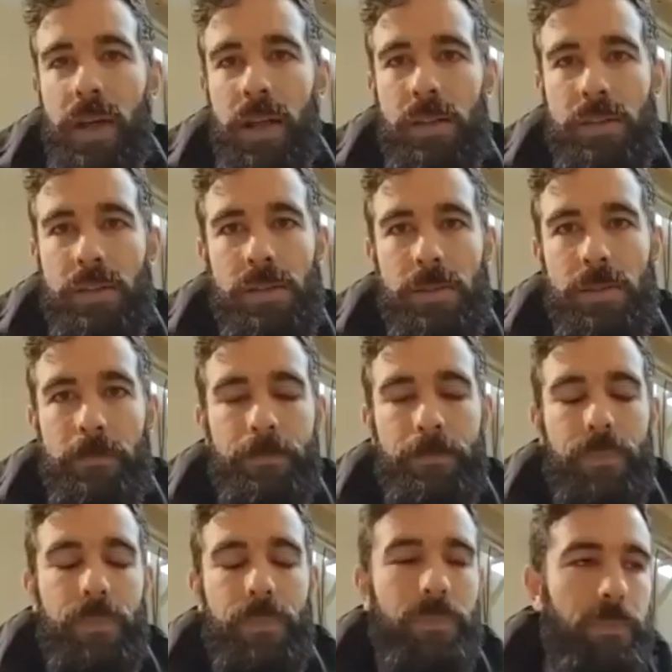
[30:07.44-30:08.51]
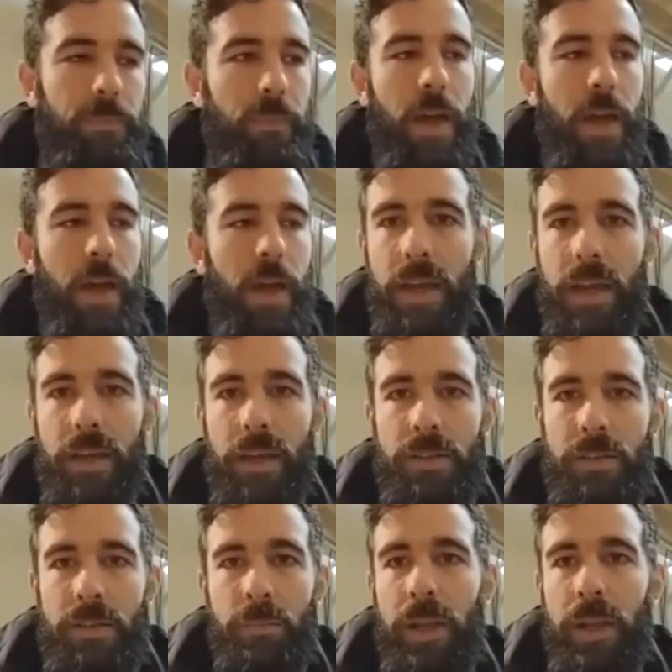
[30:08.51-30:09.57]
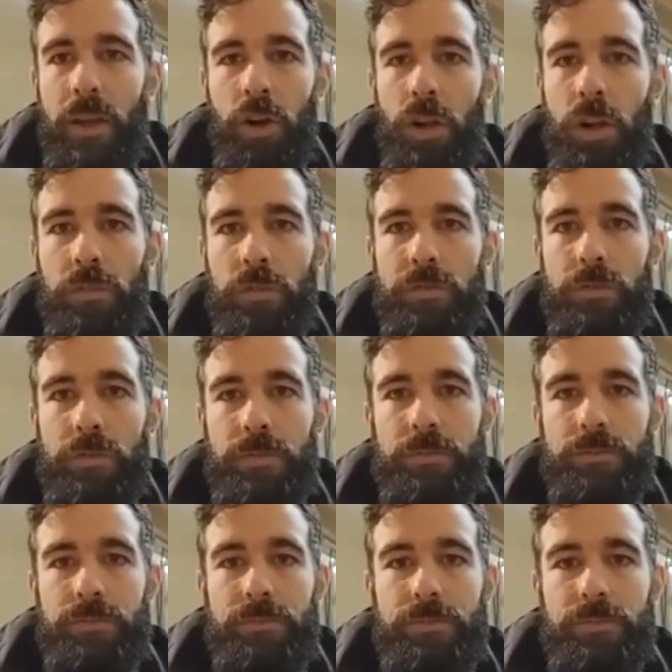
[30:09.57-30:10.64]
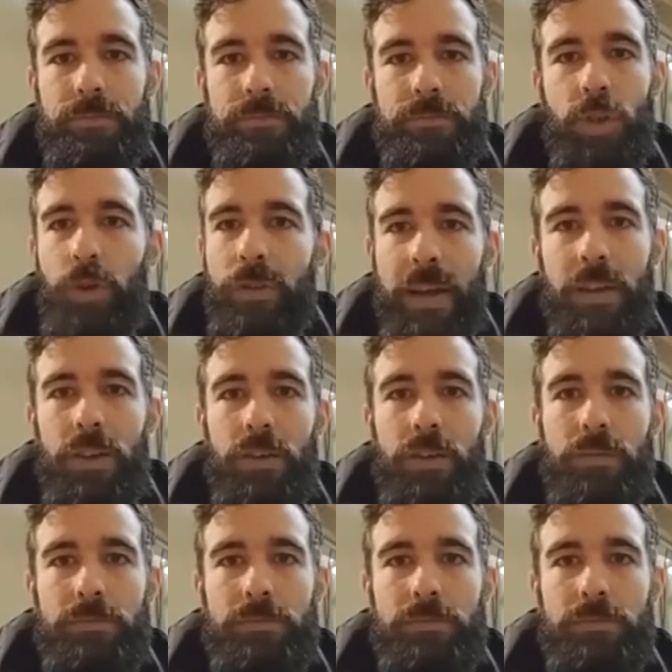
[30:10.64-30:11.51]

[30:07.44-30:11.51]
else and now you get to play golf no thank you yeah